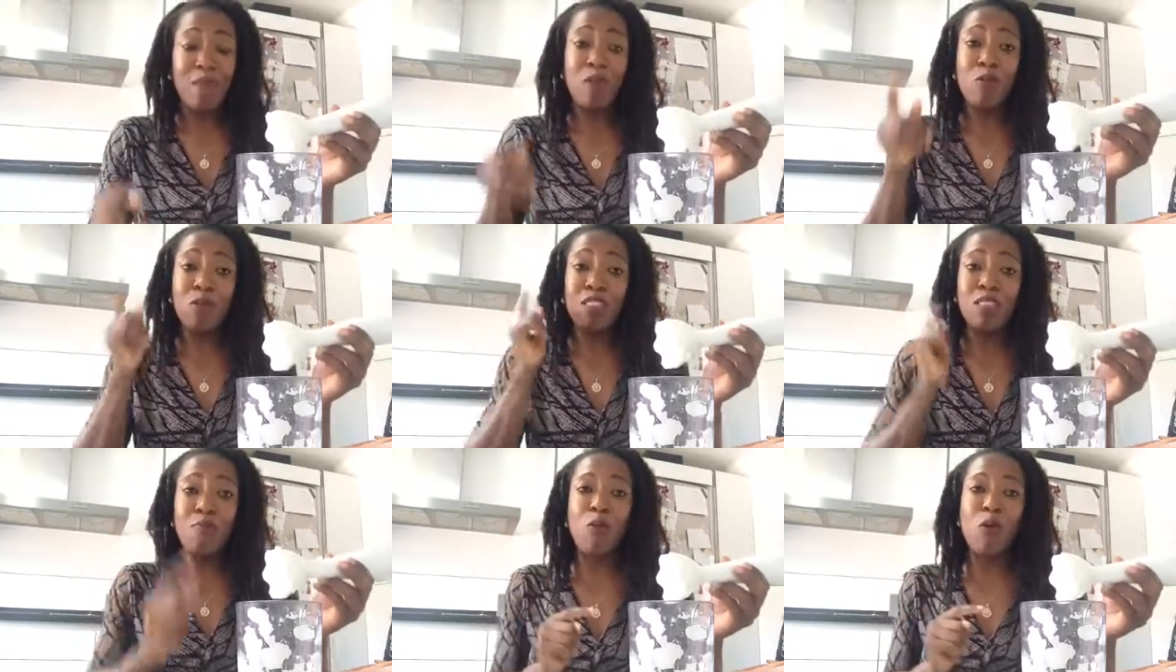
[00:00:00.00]
but it
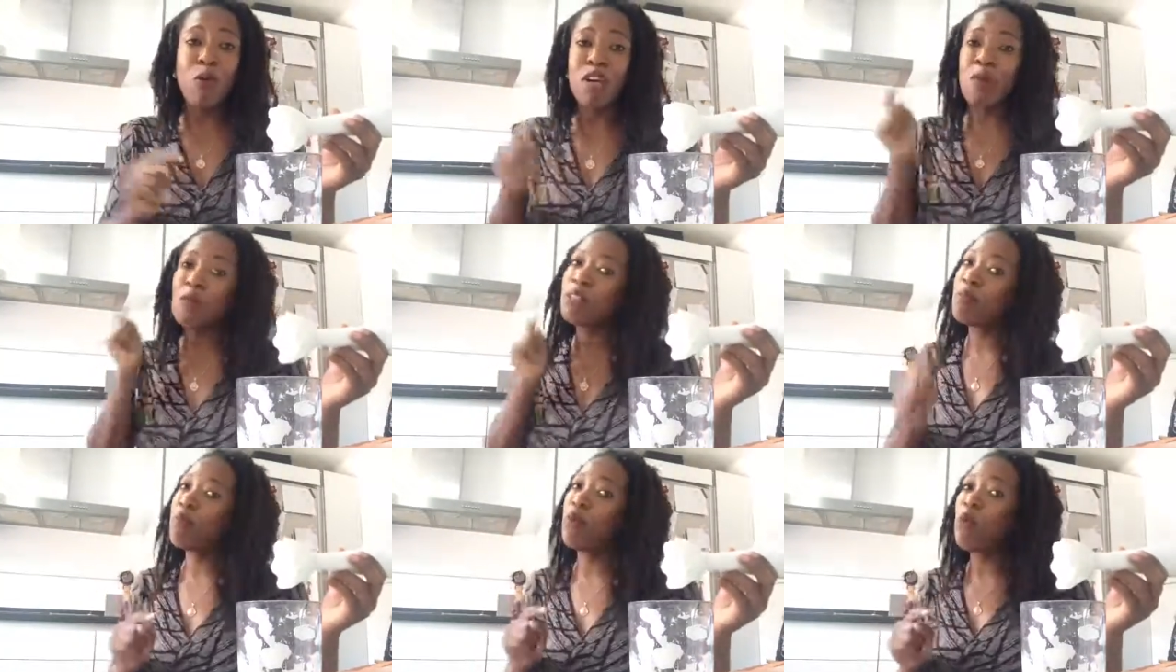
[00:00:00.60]

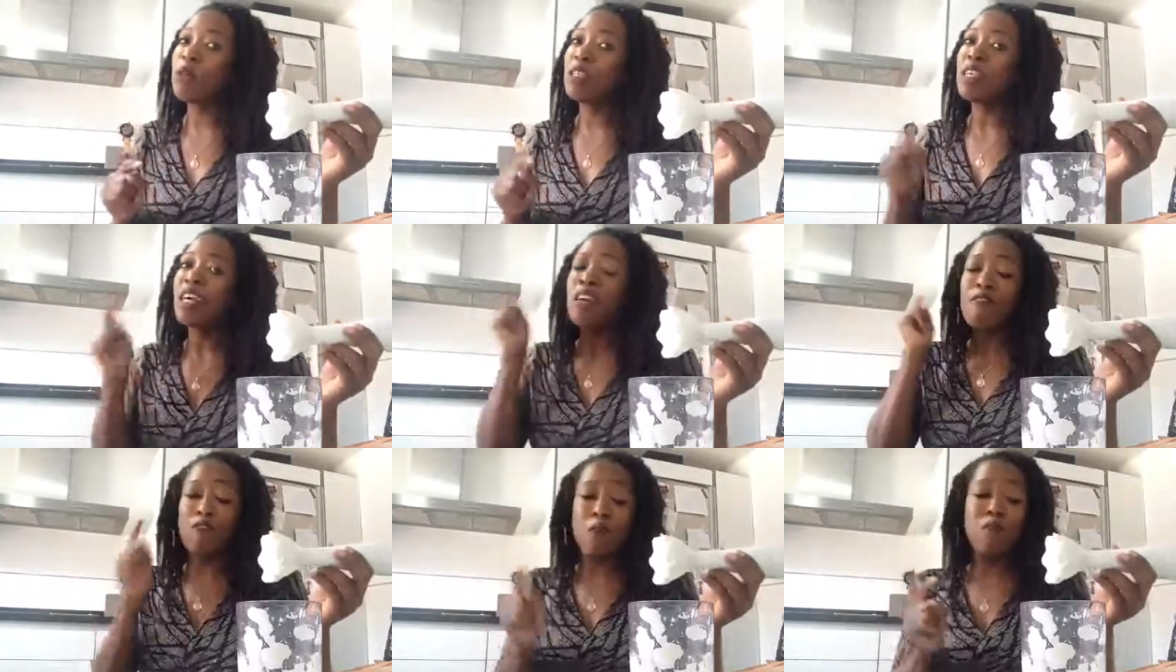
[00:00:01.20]
was bought
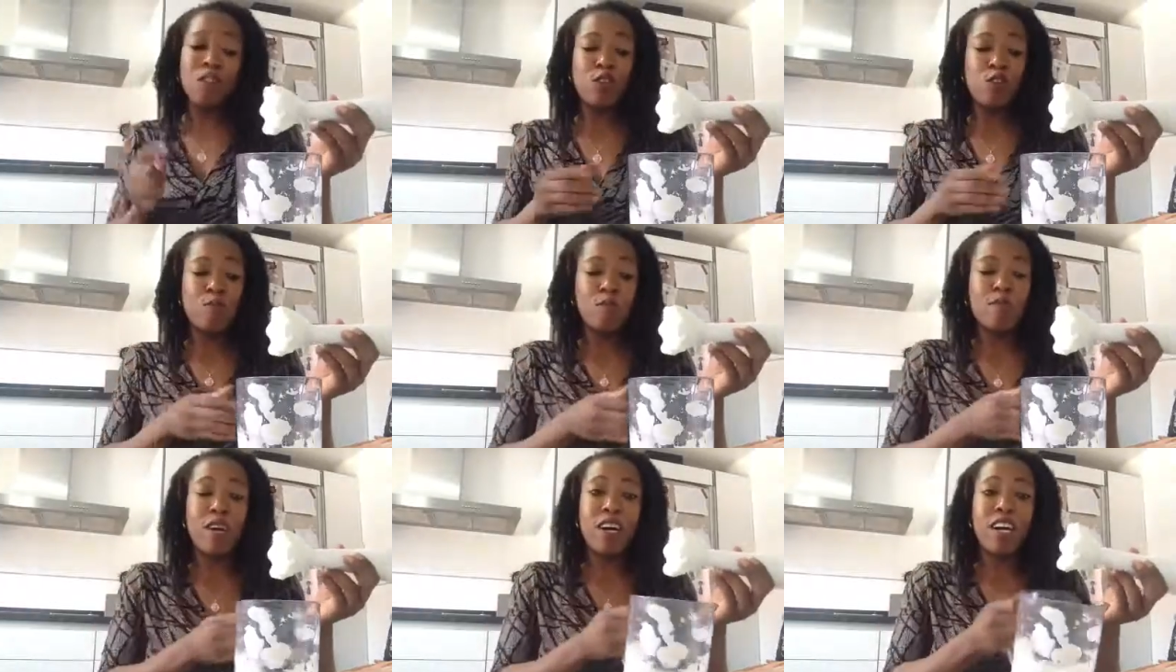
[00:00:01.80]
from the
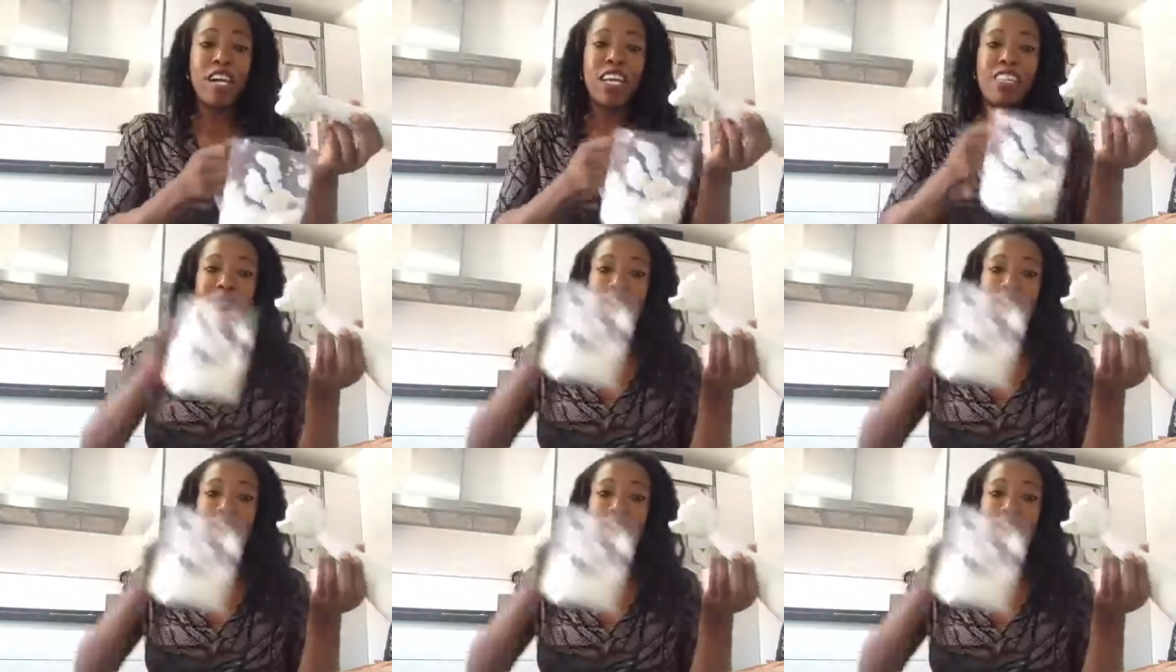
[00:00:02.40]
supermarket.